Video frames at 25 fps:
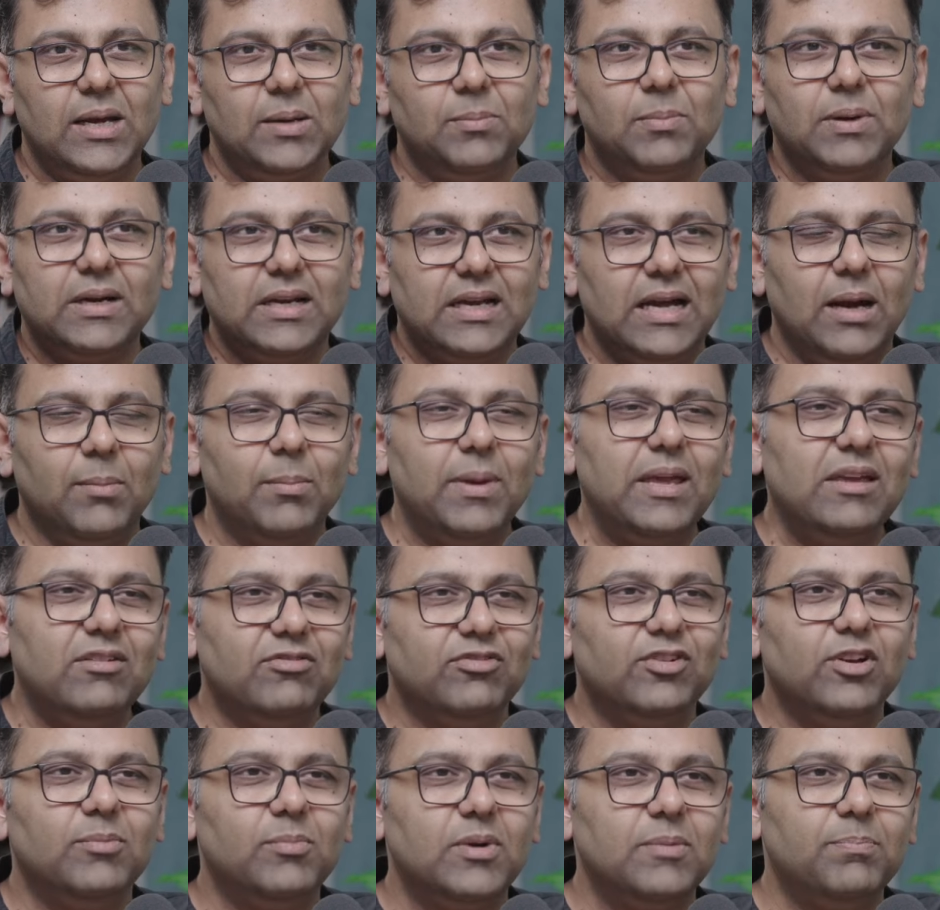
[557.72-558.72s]
But coming
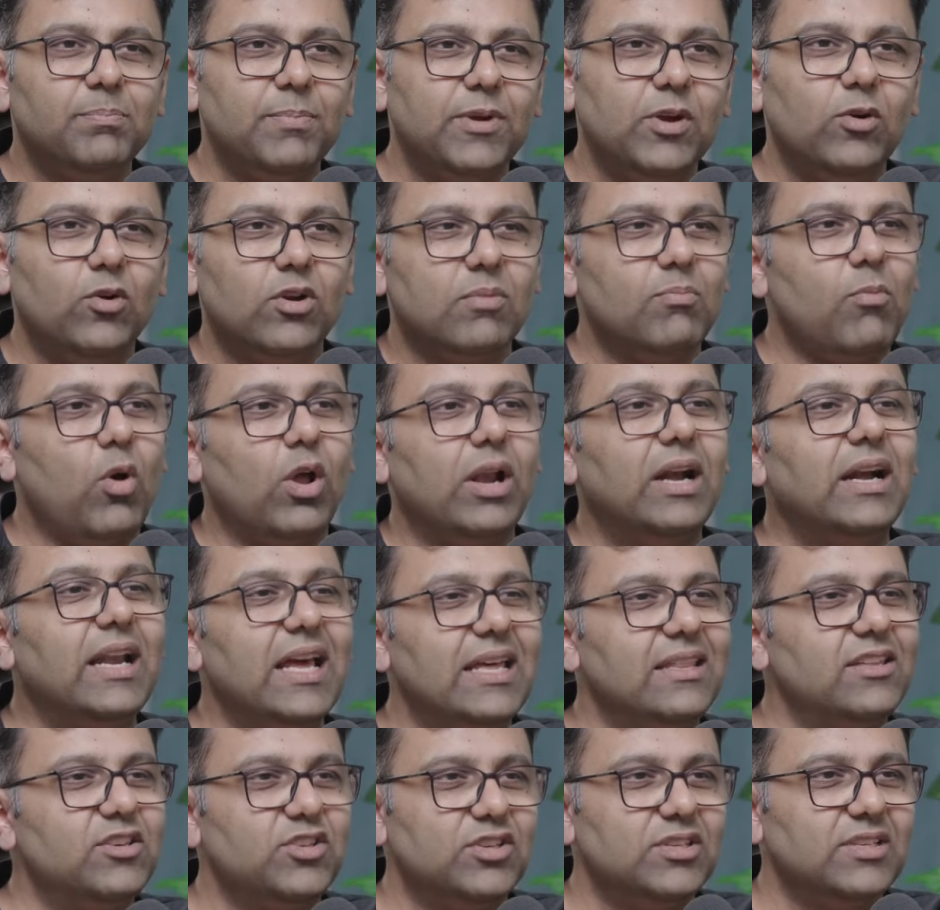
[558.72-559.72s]
from a pure
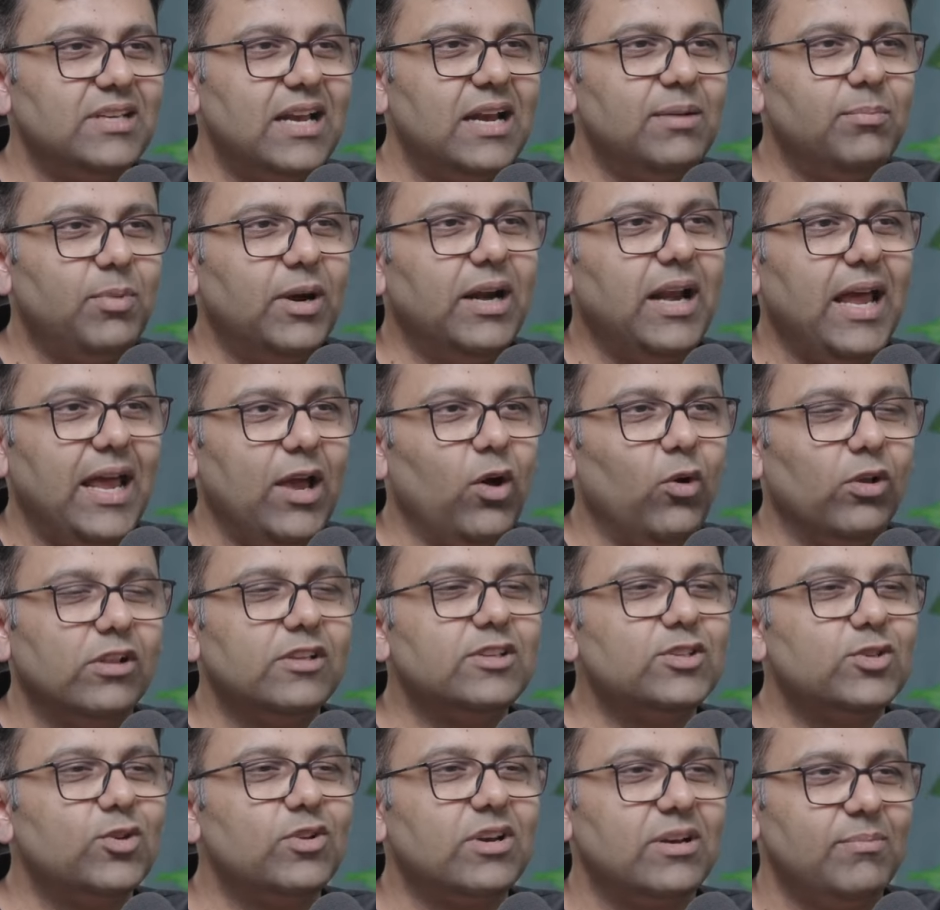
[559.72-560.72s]
monetization standpoint, I
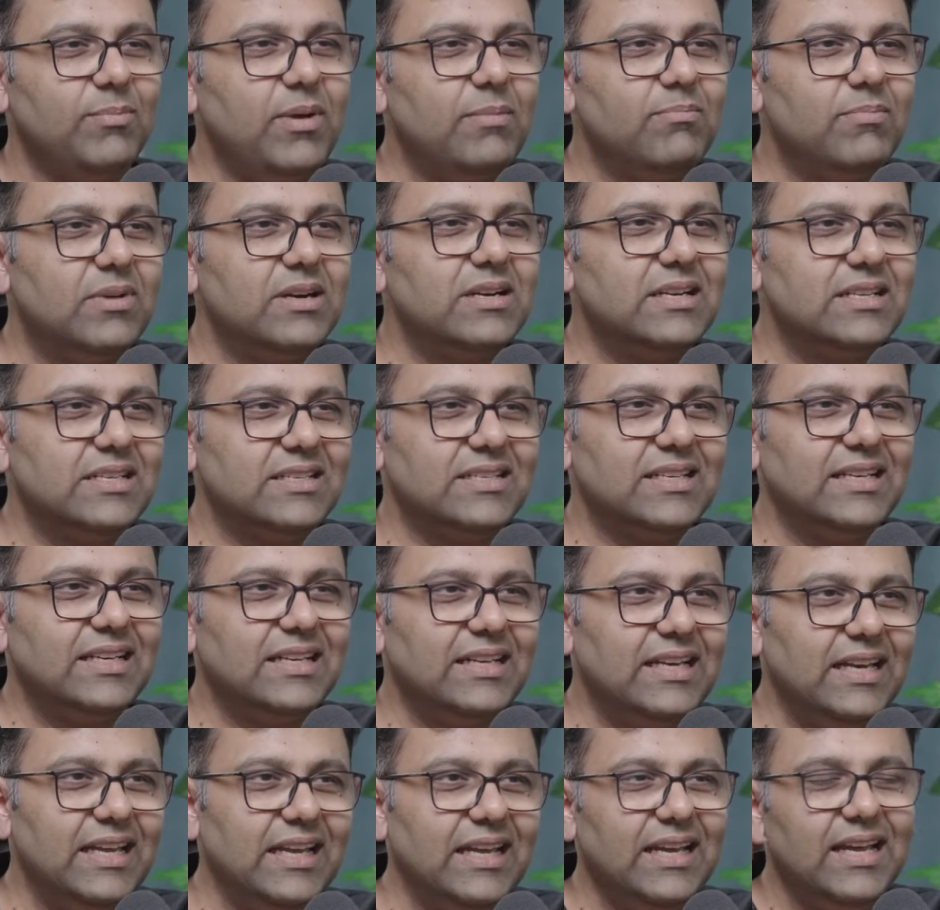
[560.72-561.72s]
also remember
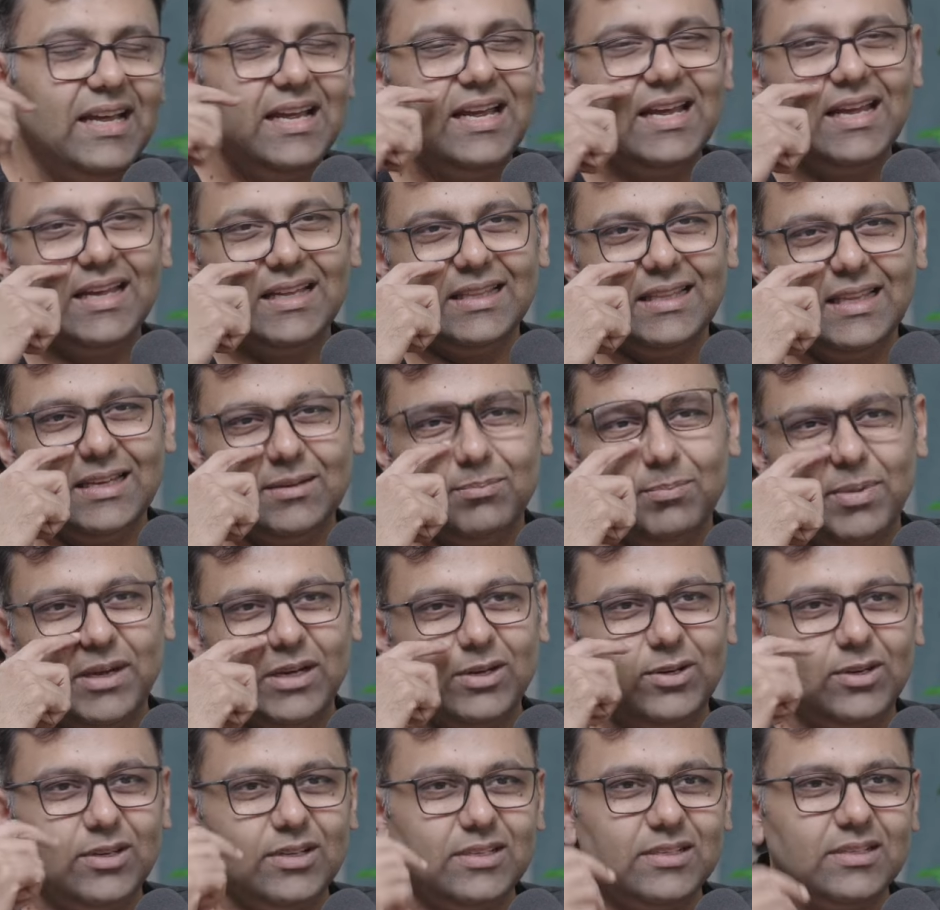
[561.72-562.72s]
distinctly that
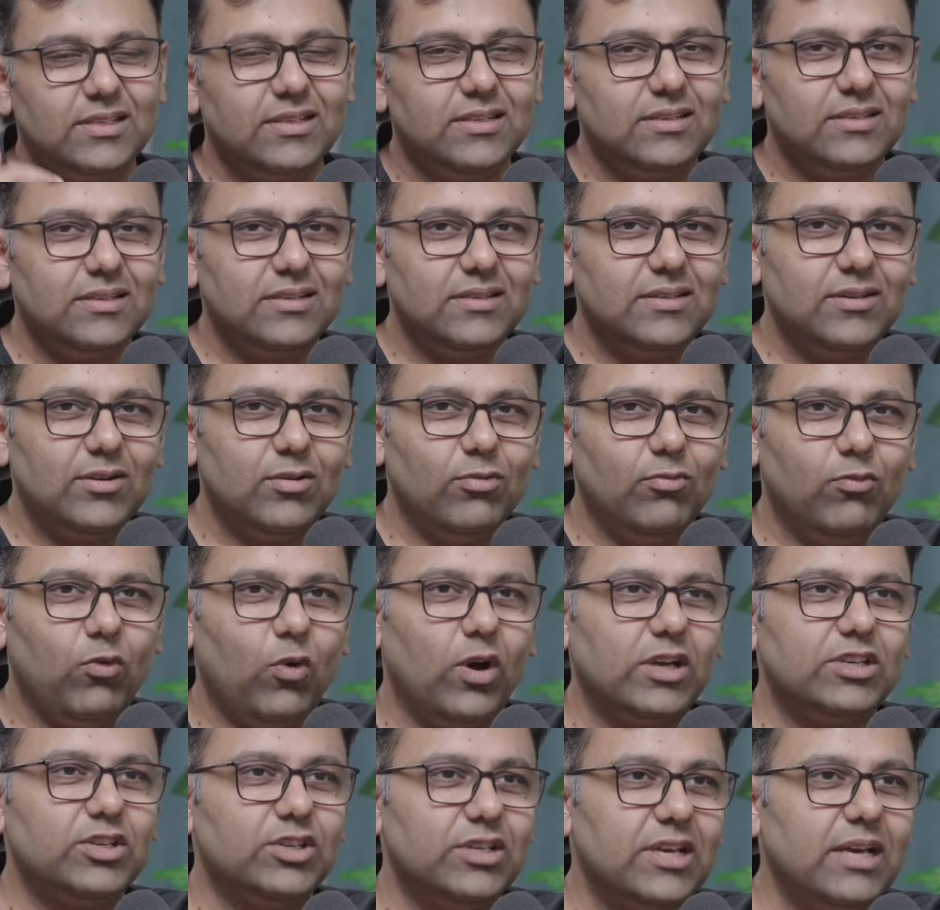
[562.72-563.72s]
because the
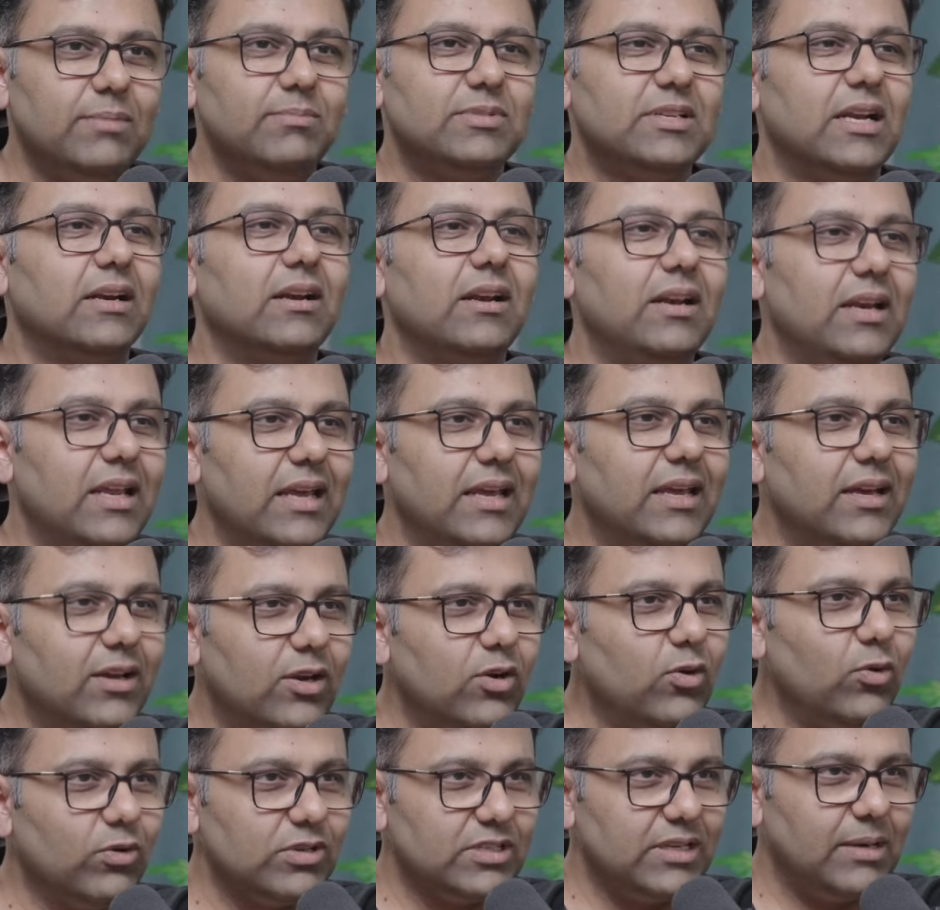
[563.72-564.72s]
watch time suddenly
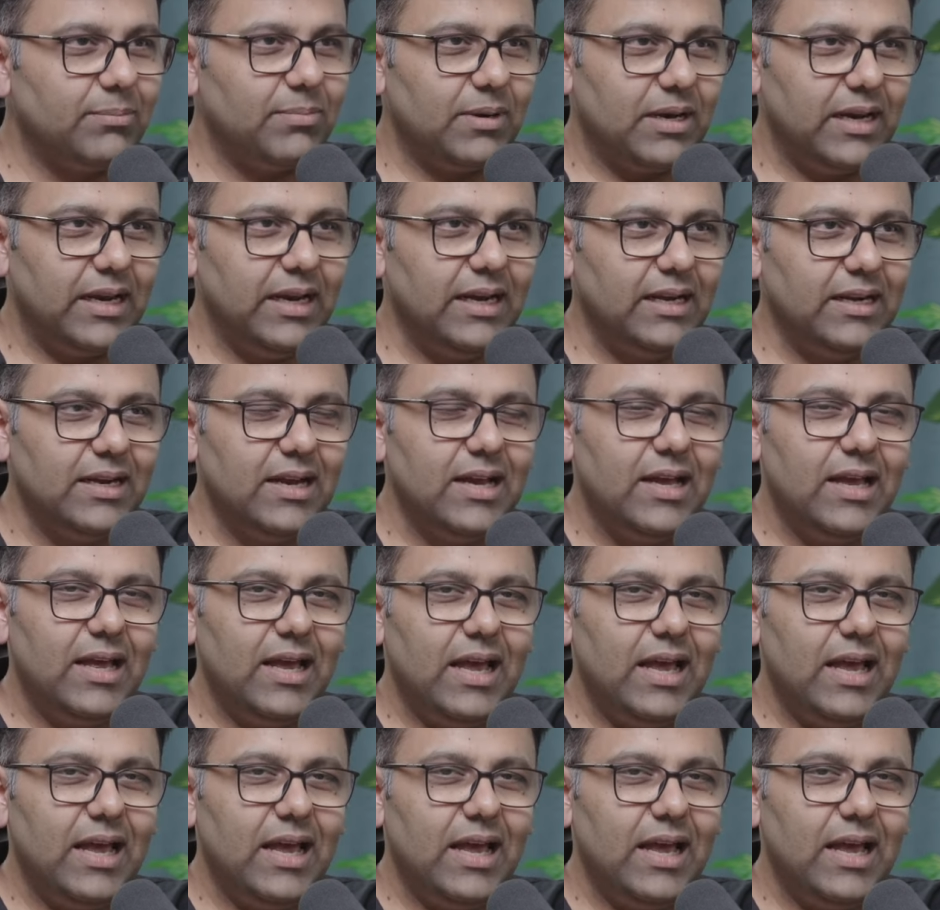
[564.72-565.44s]
goes up, right?